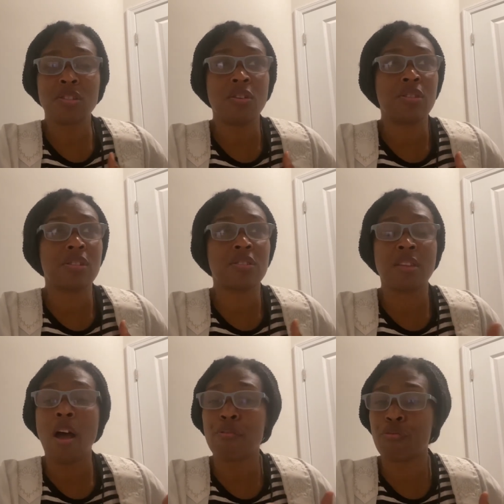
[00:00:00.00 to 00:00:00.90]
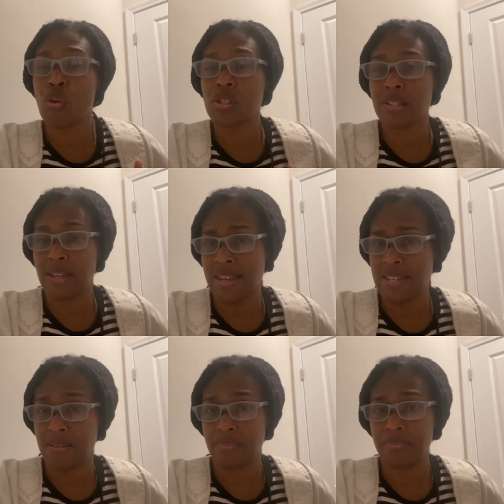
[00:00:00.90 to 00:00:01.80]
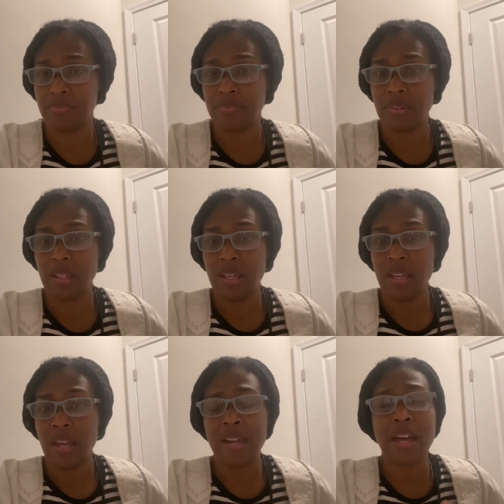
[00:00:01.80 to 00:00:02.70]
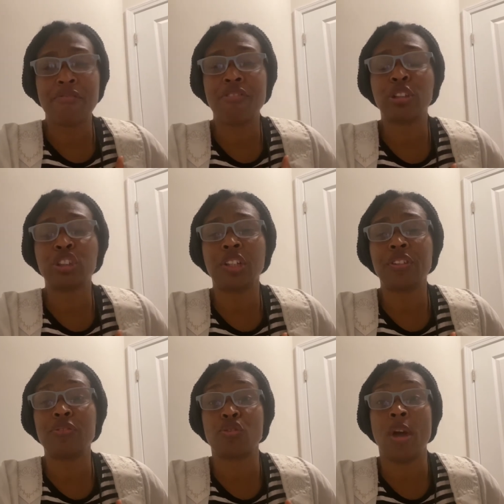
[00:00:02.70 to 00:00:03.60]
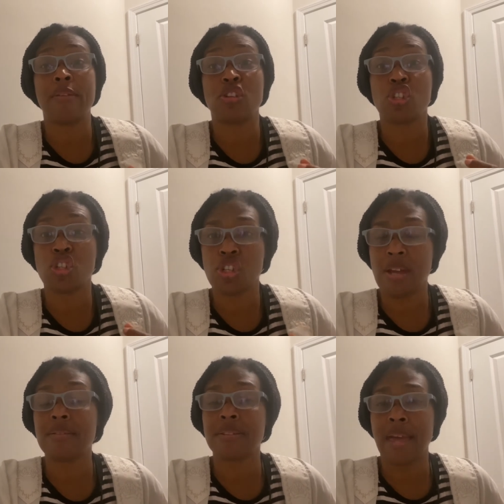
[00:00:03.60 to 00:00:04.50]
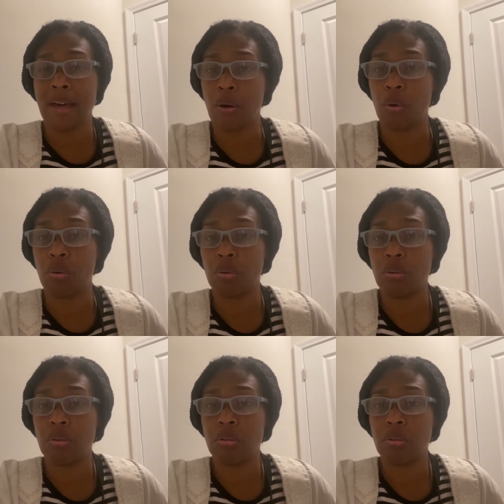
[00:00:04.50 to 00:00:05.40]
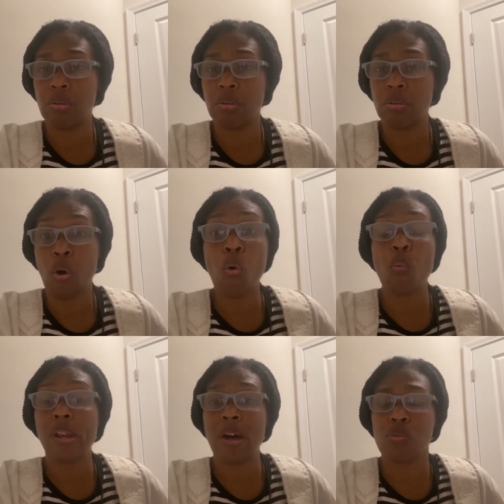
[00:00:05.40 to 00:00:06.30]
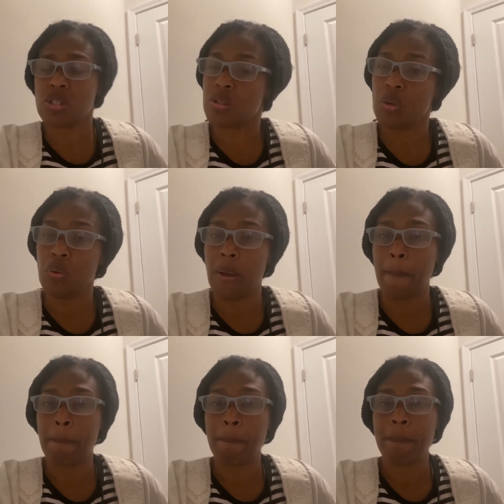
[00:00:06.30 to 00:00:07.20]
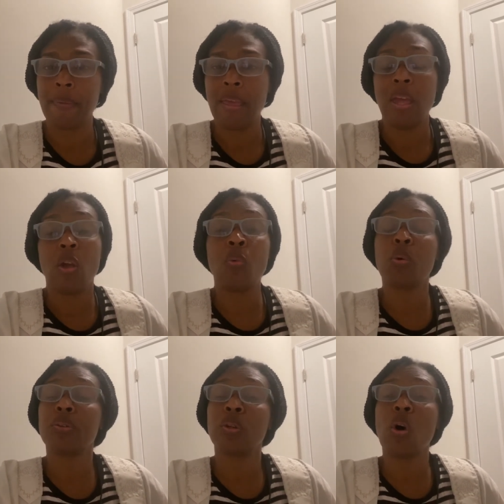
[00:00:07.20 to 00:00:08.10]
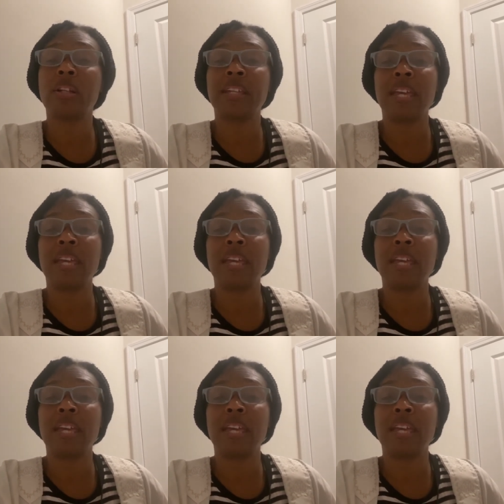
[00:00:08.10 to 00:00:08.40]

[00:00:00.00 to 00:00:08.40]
this dark force came. And I felt something try to shut down on what I was doing. And what the Lord gave